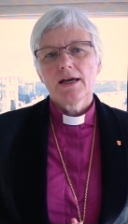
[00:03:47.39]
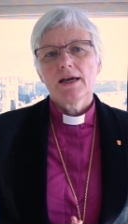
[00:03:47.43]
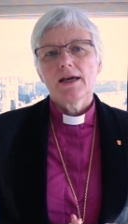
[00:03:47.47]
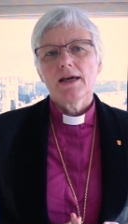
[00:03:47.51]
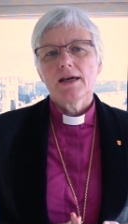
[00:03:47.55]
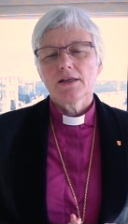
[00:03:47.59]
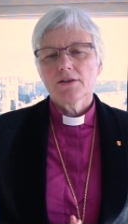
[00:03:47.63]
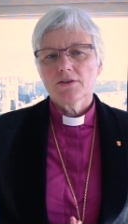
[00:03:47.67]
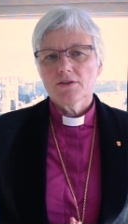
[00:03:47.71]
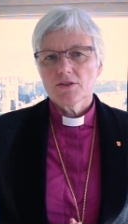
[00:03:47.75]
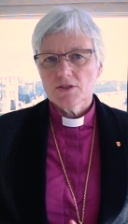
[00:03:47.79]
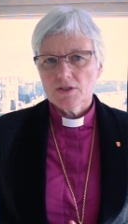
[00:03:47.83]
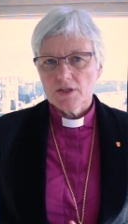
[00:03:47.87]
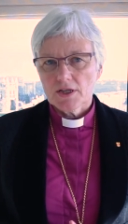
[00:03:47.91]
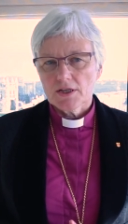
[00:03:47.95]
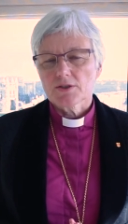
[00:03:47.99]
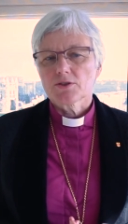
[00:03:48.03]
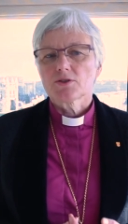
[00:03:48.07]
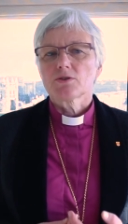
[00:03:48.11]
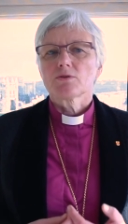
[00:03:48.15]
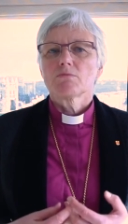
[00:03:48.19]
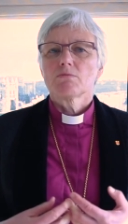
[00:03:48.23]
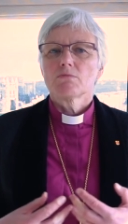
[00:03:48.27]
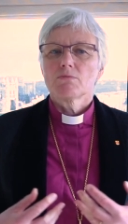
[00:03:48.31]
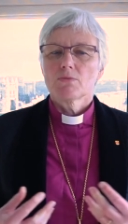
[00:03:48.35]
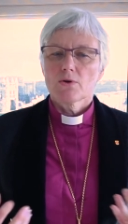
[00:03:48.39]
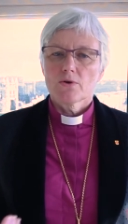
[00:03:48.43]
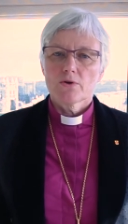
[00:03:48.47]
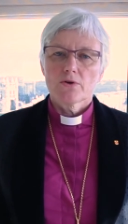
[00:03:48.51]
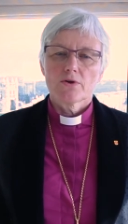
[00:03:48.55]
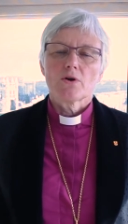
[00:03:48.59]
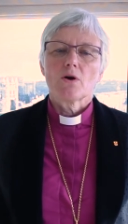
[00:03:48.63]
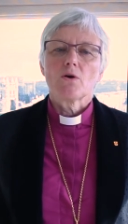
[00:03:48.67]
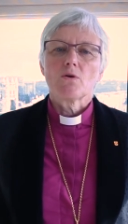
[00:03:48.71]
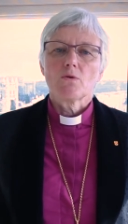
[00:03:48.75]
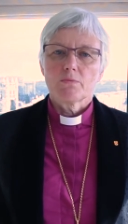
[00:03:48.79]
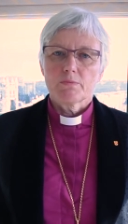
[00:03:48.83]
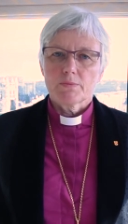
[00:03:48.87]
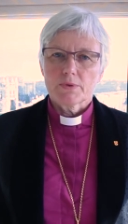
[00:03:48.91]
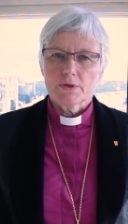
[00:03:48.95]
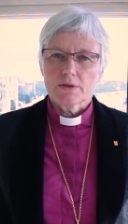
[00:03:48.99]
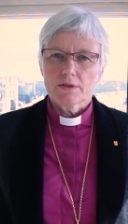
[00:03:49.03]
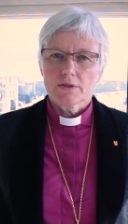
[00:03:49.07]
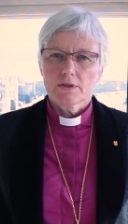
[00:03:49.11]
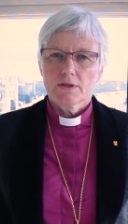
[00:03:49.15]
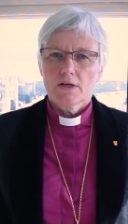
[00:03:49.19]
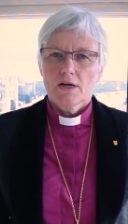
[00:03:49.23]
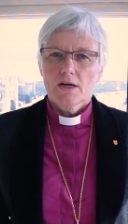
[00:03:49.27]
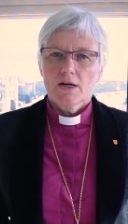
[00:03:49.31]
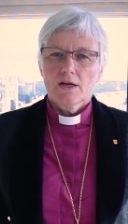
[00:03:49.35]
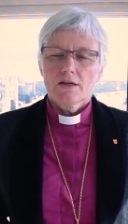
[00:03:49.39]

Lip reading: and yet more open.